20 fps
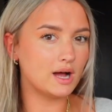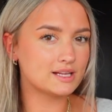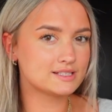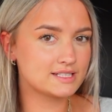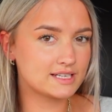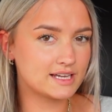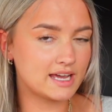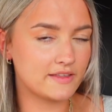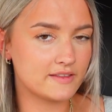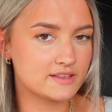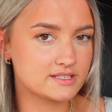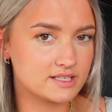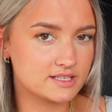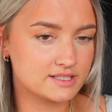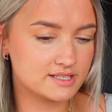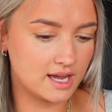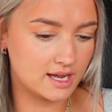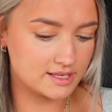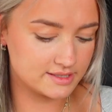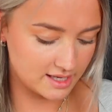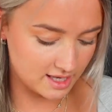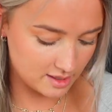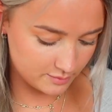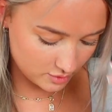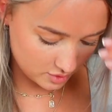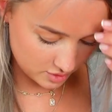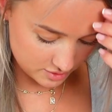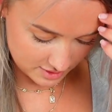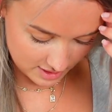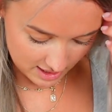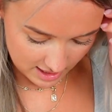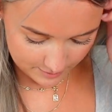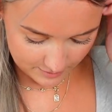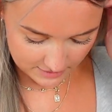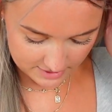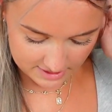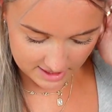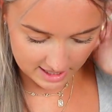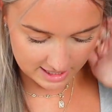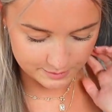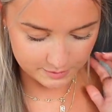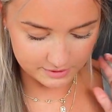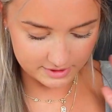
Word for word: I did get this in a size 8 because they had my size,